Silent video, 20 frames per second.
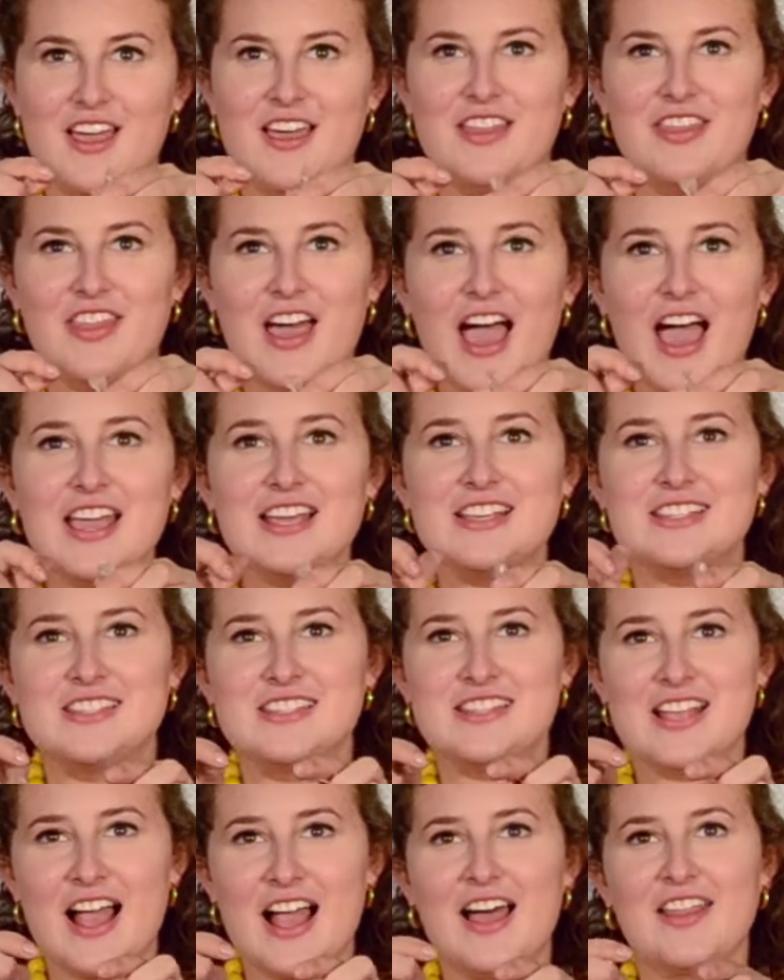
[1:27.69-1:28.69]
That is
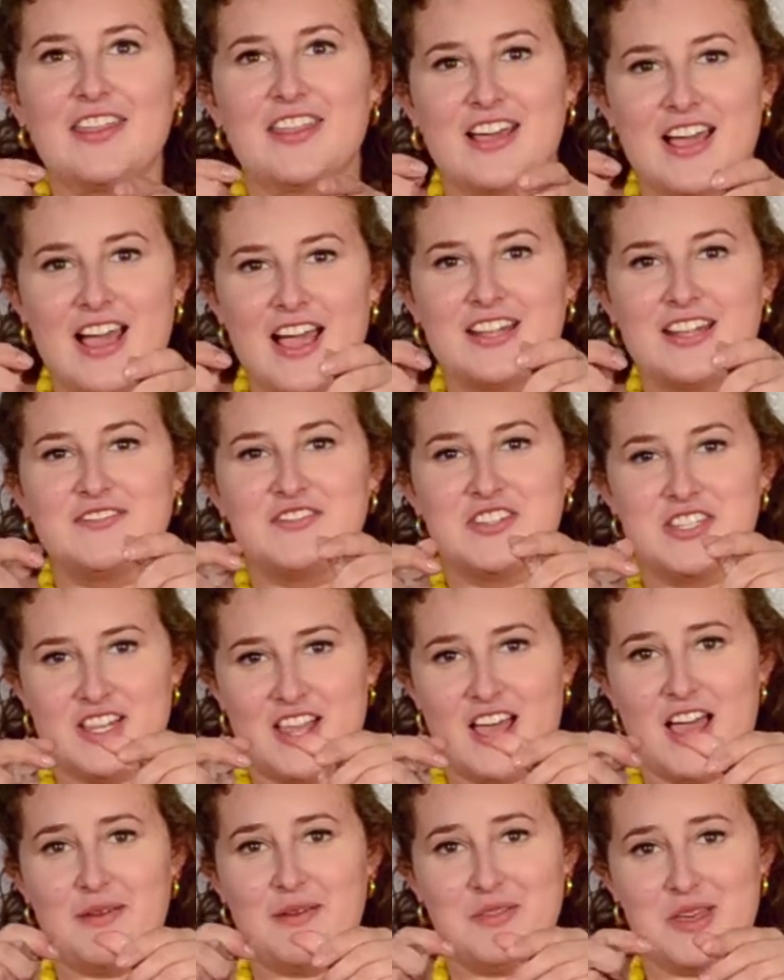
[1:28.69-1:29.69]
not the kind of
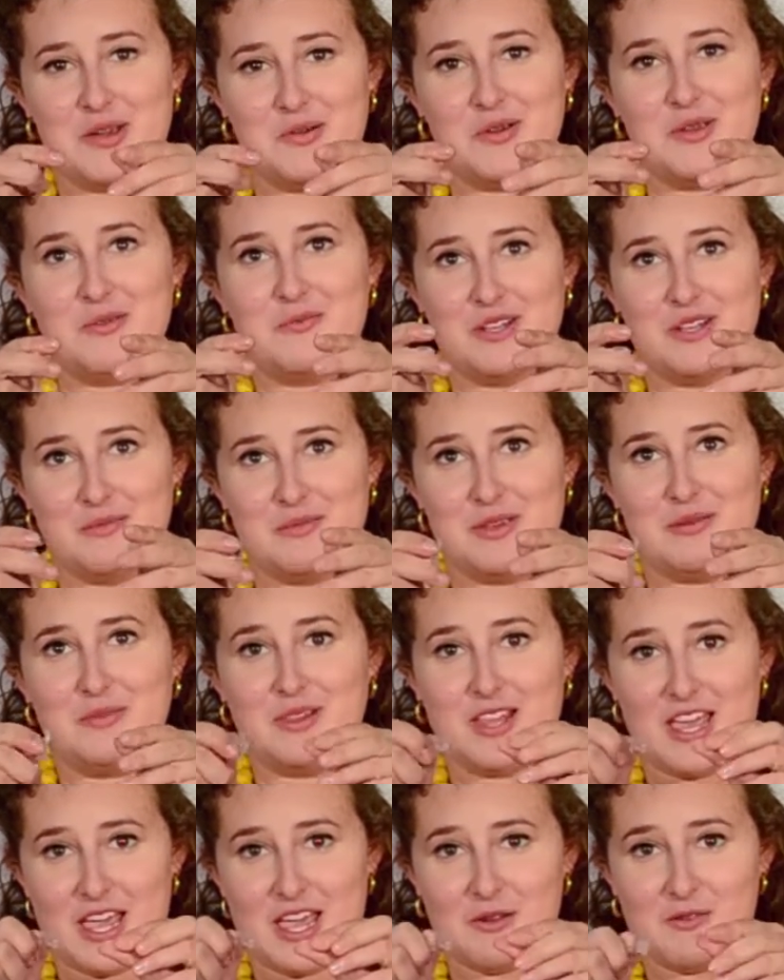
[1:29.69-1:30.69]
slime that we want to be
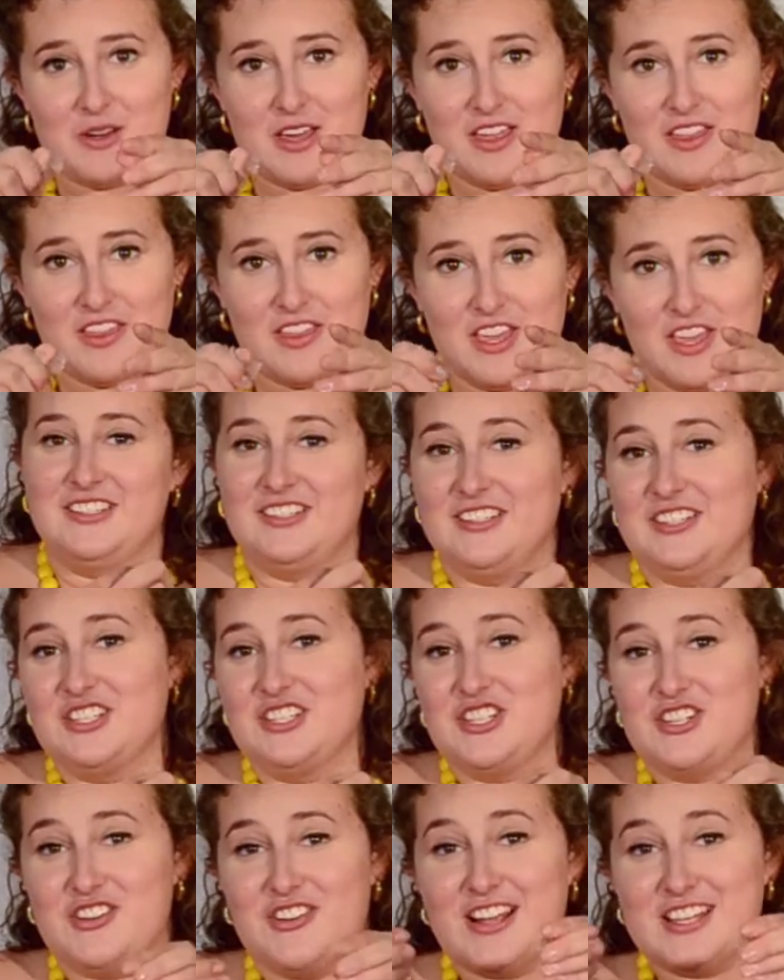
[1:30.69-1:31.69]
playing with.
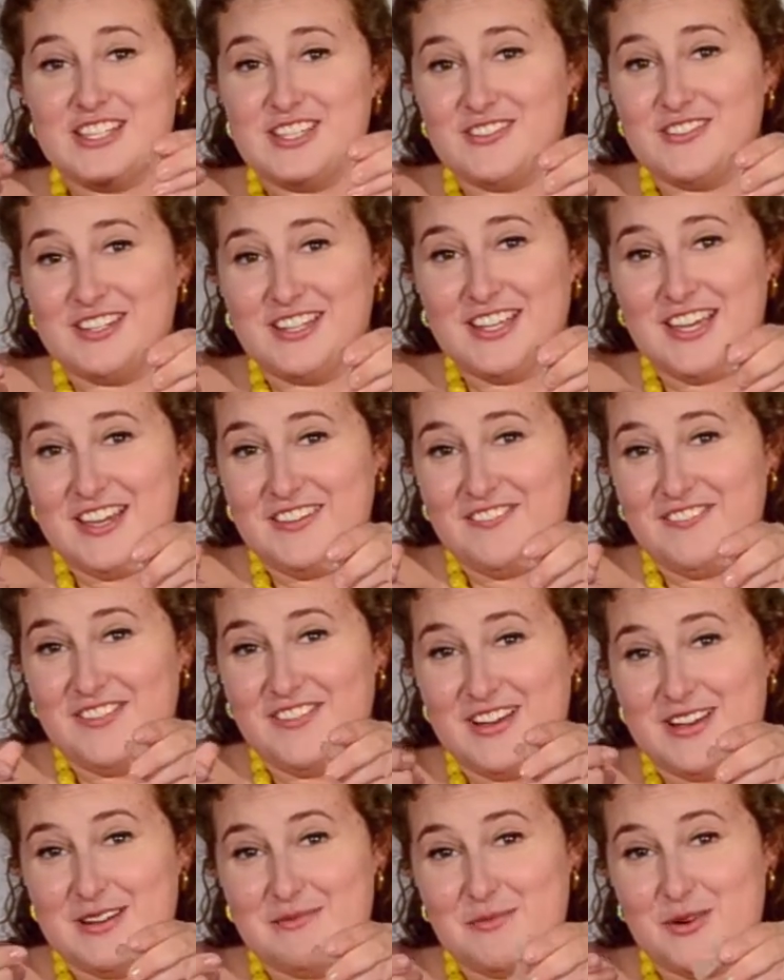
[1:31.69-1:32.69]
Stress relief?
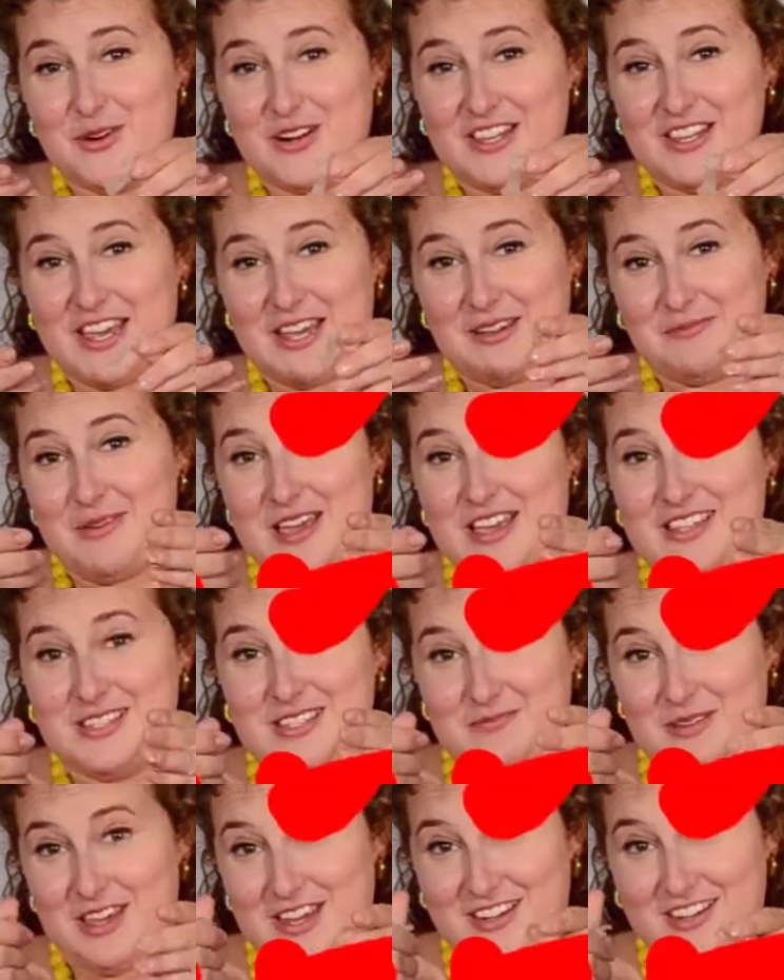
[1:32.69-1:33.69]
More like mess
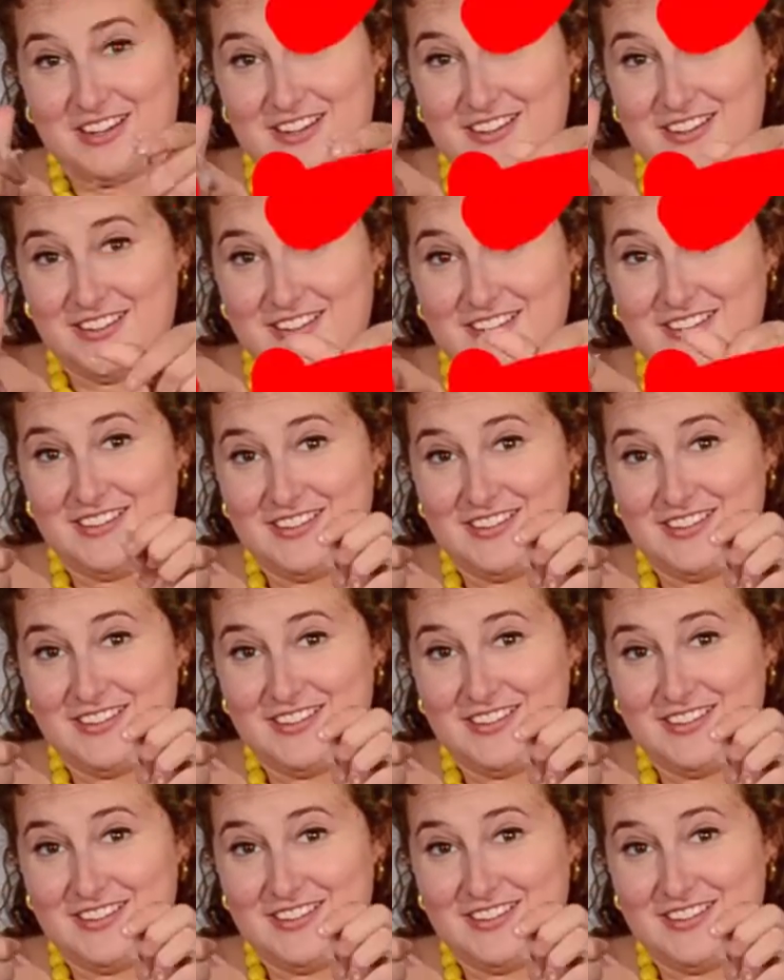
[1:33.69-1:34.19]
maker.